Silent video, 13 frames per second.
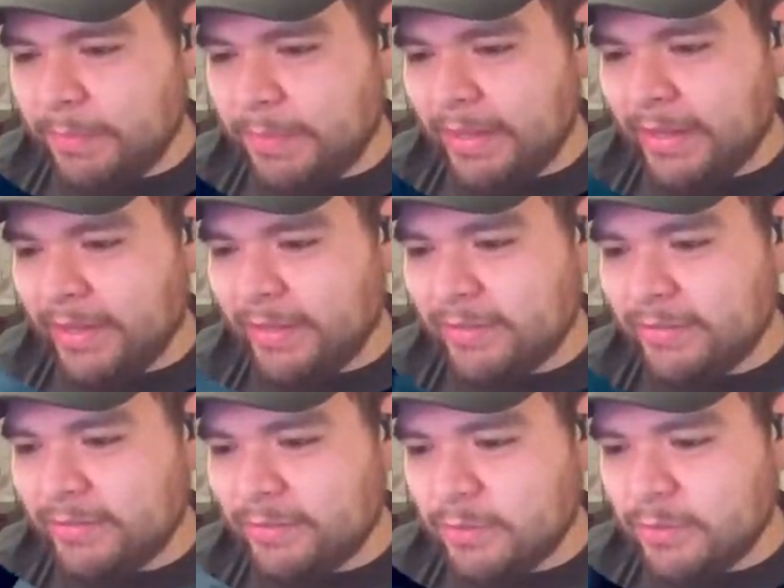man,
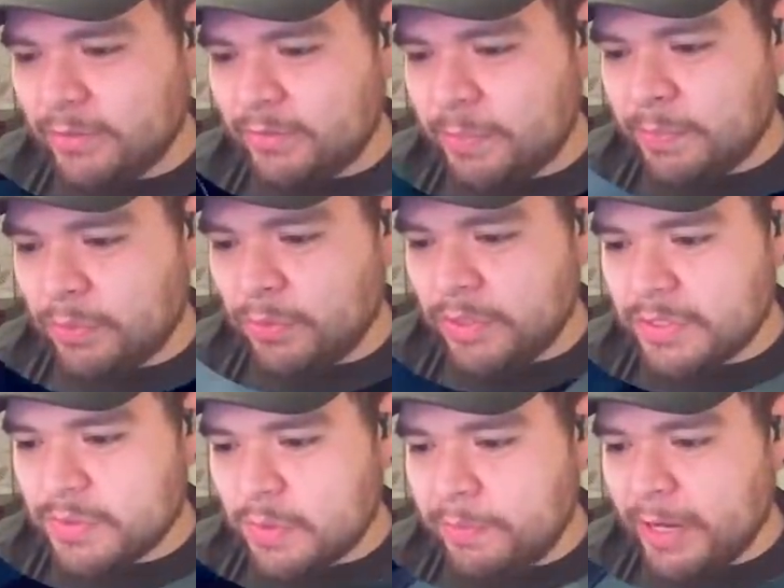well,
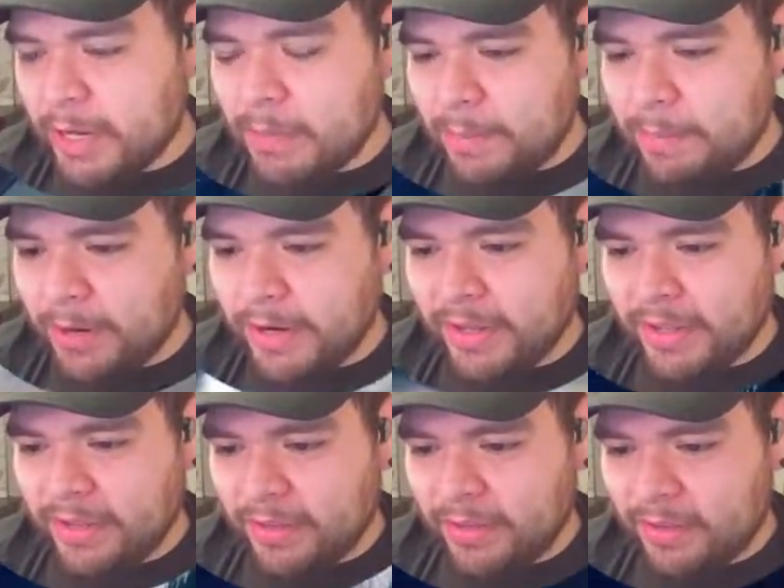Ripperuties. Well, pick them up, Artie.
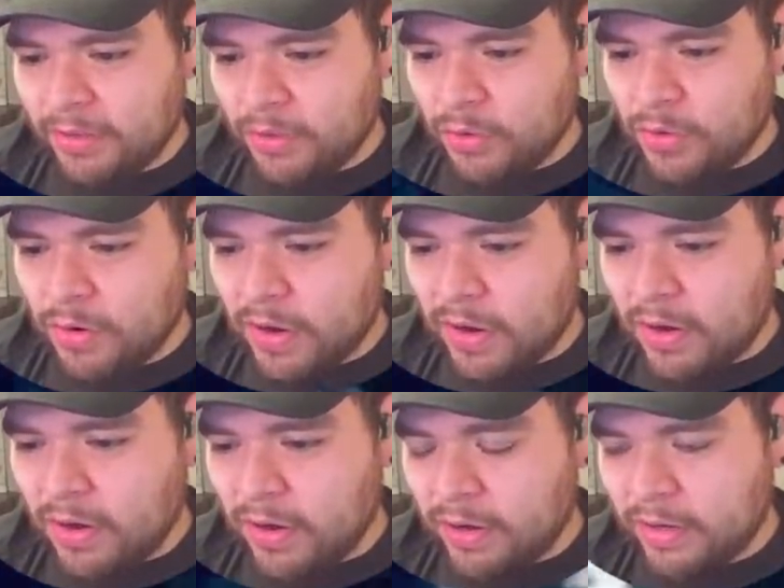You are our